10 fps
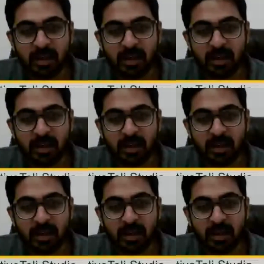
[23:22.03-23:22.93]
for
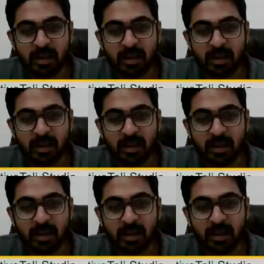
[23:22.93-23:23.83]
example, our viewers
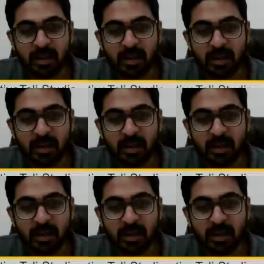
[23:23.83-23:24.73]
right now,
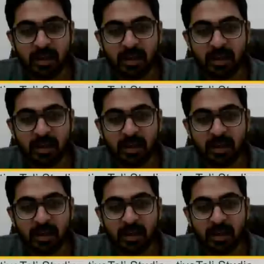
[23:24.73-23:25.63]
say if some
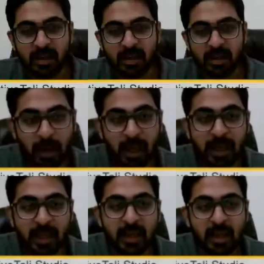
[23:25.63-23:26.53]
of them were to
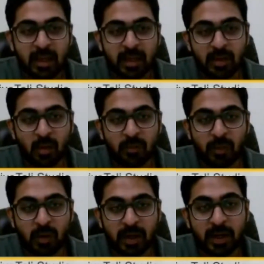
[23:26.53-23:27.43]
apply,
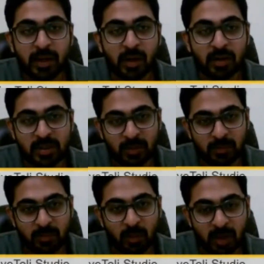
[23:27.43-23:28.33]
for an internship
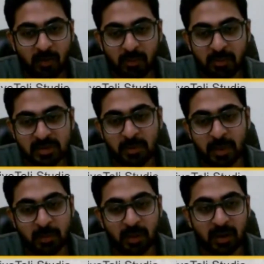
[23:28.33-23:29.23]
working with Mr.
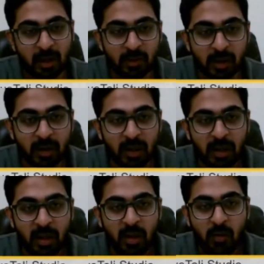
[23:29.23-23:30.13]
Premal Raval,
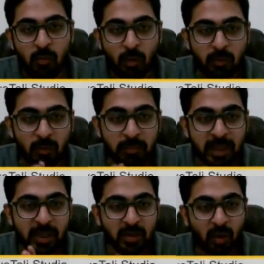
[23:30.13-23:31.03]
what would be
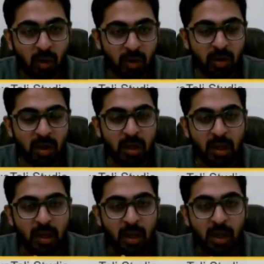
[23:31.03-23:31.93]
your
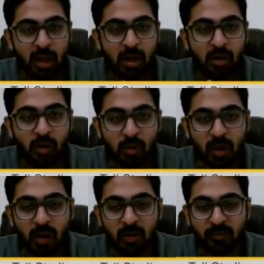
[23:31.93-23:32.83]

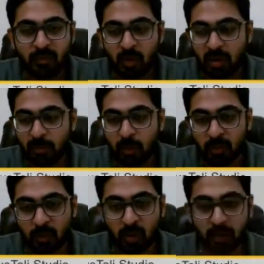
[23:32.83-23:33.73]
lookout for a
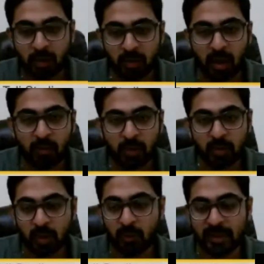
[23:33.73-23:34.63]
portfolio? How would
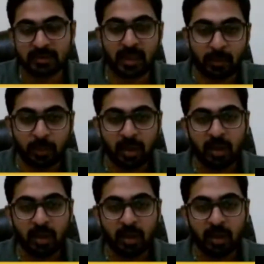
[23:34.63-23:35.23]
you advise them